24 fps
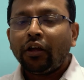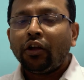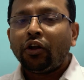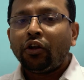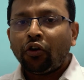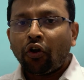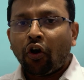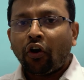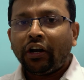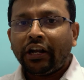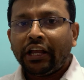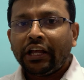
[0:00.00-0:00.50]

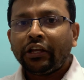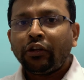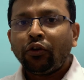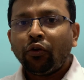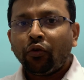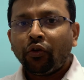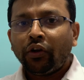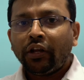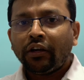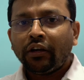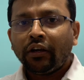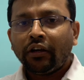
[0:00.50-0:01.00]
not
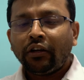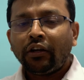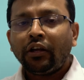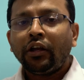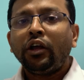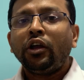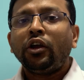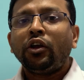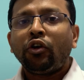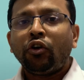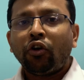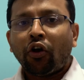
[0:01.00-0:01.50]
ignoring
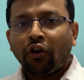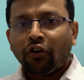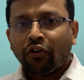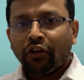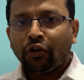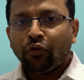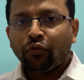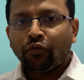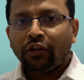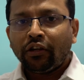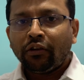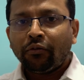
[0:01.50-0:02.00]
it, not
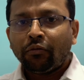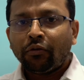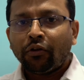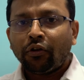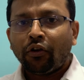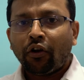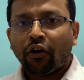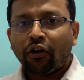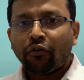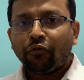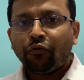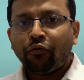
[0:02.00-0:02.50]
using a
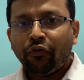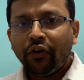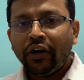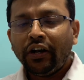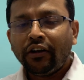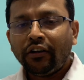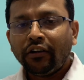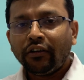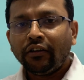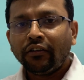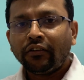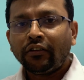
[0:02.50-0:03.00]
lot of
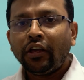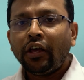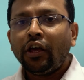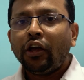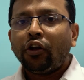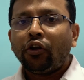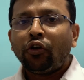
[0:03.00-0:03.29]
filters,